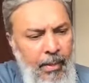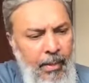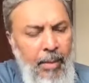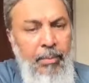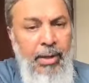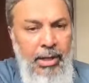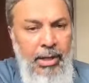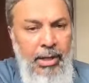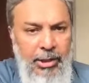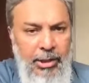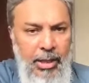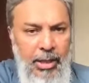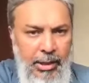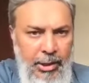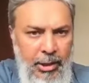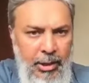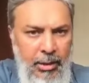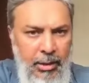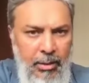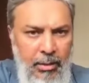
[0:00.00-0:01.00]

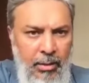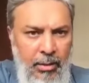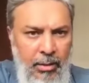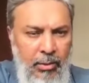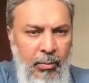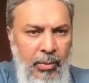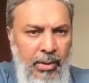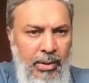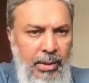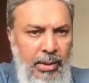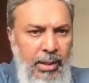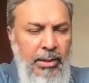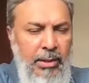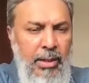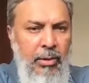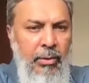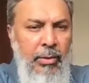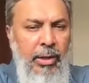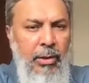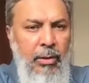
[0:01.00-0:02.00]
appreciation. So when things
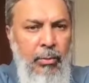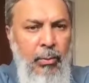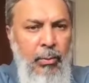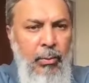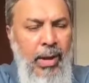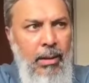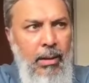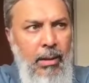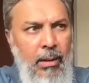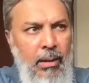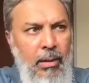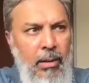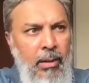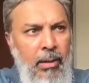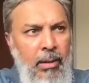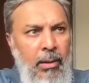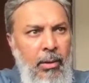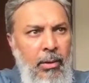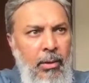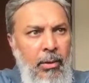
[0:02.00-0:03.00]
are going well,
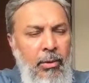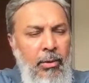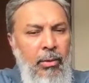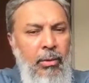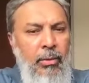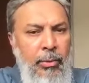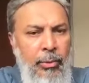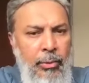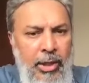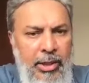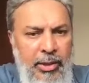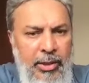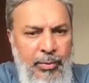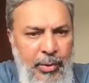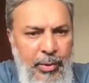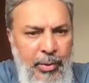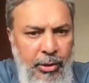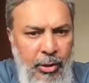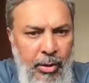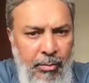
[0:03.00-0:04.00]
you
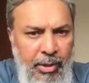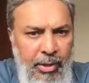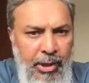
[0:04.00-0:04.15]
express your